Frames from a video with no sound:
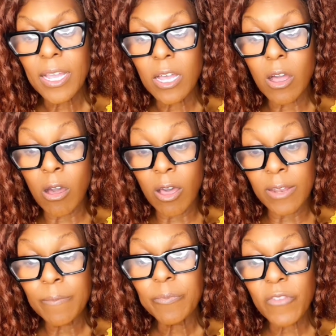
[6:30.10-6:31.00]

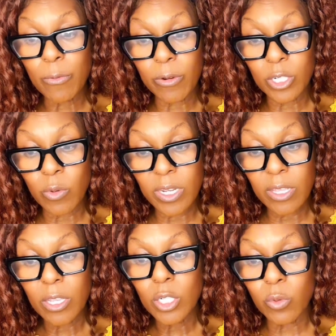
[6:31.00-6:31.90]
on February
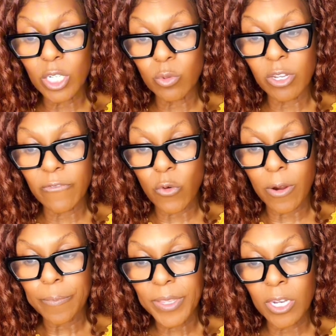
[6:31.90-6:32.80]
20th, 2024,
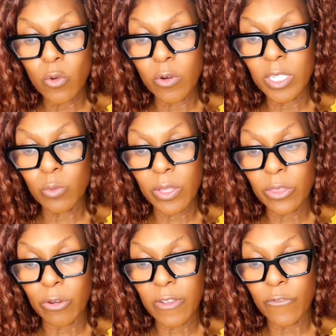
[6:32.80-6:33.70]
in accordance with
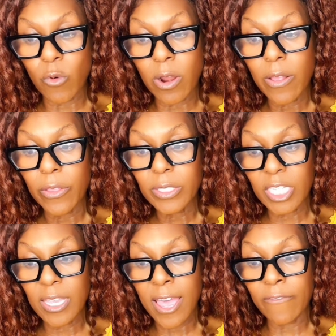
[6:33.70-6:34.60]
34
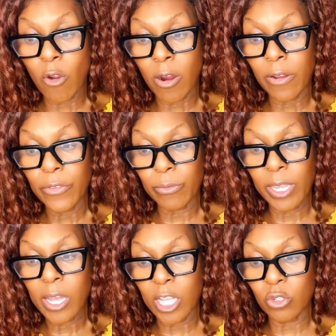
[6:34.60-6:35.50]
CFR
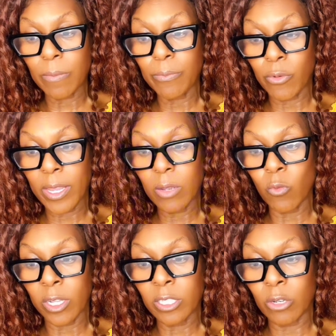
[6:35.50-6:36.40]

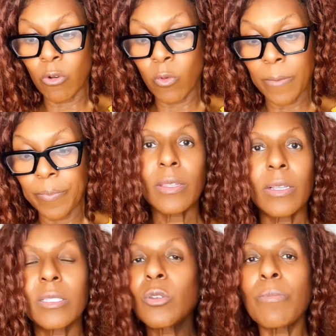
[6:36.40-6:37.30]
300.101.
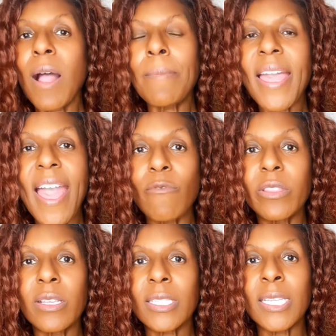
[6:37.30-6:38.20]
So the problem I have with
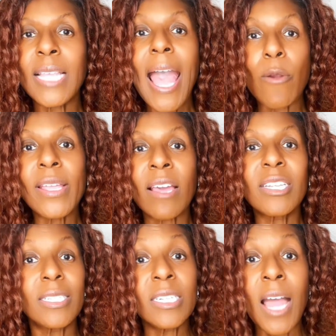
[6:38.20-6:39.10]
this is Howard County
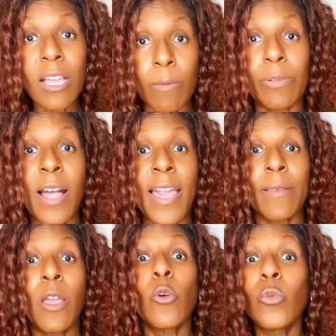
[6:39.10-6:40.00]
did not comply.
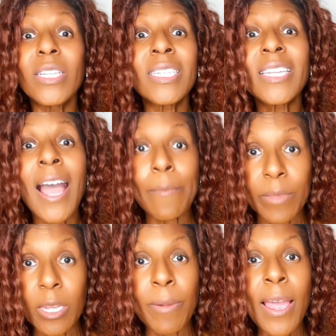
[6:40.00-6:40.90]
We did not
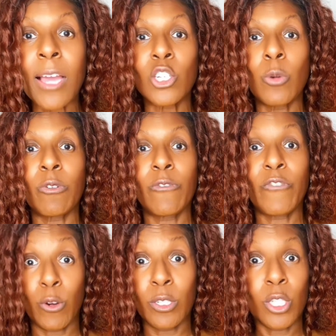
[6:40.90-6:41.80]
meet by October
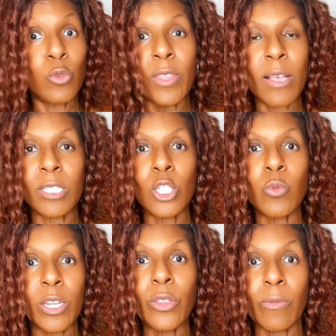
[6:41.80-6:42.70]
1st,
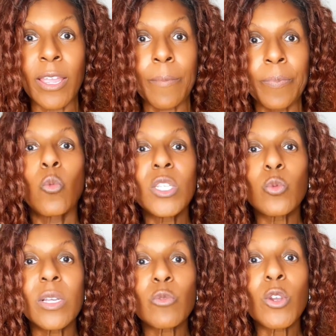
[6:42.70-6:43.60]
2023, which
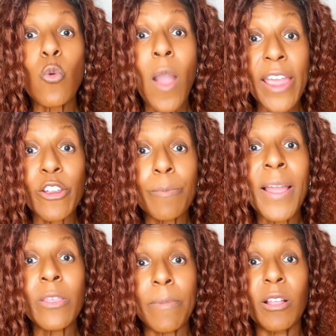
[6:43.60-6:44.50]
was required by
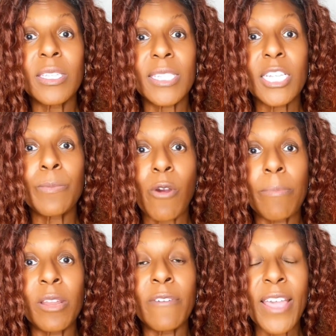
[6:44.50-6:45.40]
the Maryland State
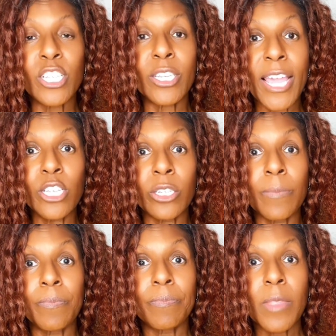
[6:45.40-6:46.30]
Department of Education.
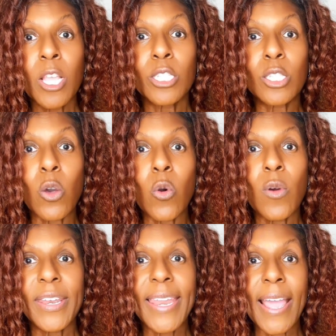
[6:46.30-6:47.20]
So
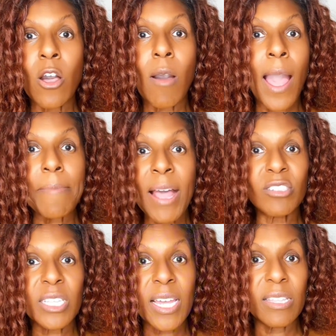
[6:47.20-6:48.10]
now I'm
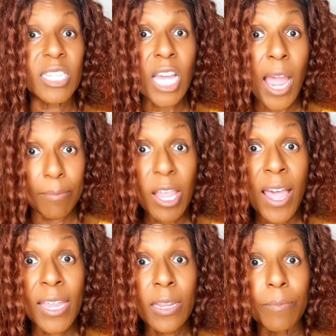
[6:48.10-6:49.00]
outside of the
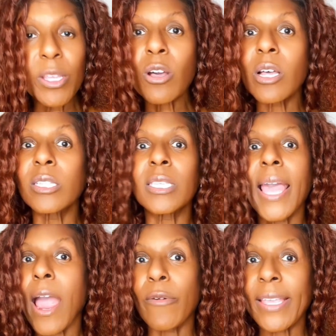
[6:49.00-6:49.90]
timeline because
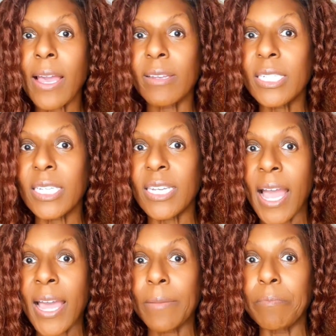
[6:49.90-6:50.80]
Howard County did
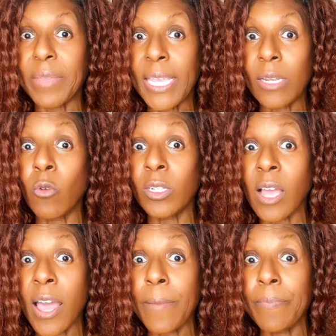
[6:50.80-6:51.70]
not meet on time.